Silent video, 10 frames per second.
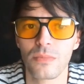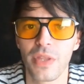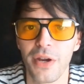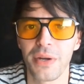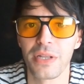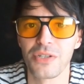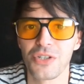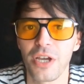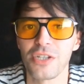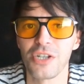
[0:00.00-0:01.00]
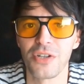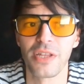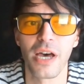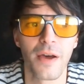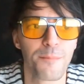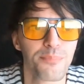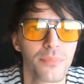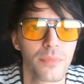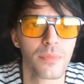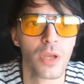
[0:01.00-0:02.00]
There it is. You guys hear that?
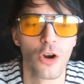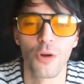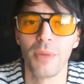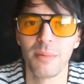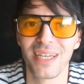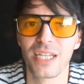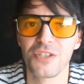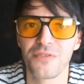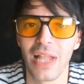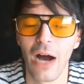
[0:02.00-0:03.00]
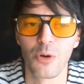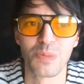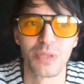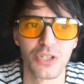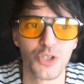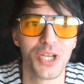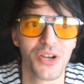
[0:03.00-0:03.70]
Or maybe it is flowers, but did you